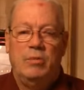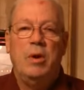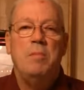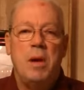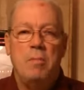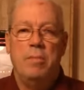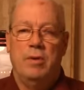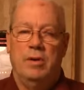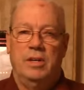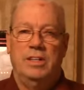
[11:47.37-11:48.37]
Remember,
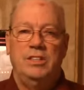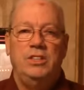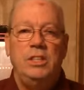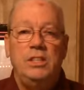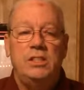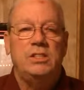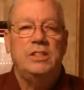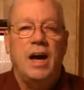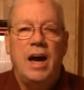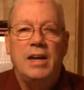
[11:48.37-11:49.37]
Jesus
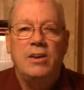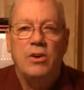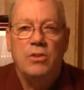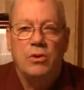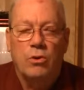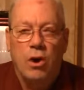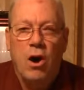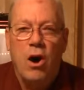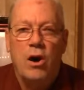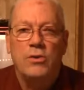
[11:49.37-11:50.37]
died on the
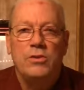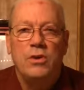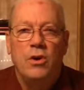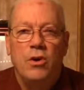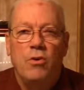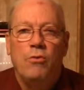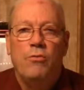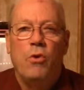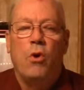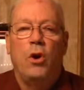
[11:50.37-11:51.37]
cross
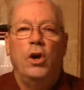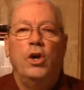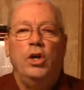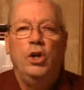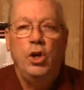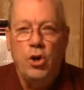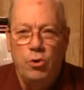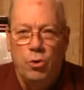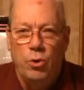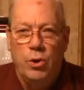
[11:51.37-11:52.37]
for
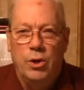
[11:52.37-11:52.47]
you,